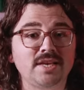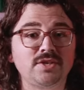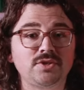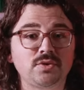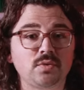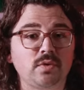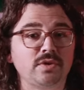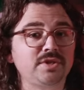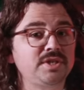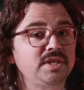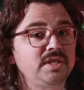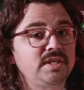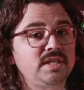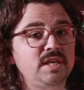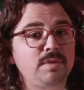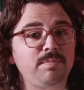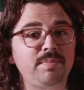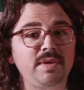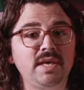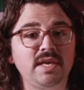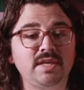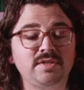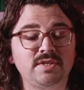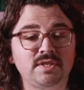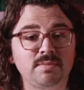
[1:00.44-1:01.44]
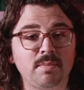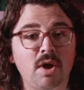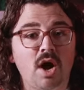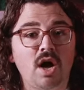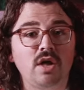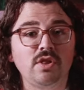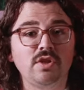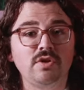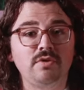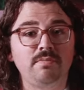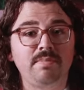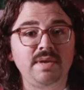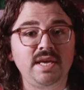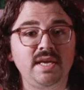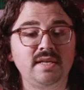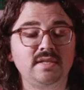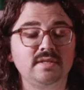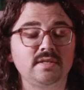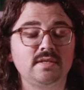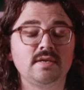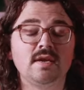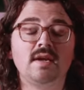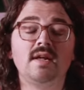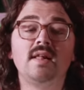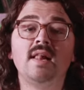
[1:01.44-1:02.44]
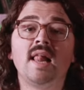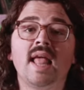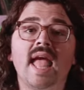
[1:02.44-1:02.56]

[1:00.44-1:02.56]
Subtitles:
like scorching, tipping, and some hollowed beans.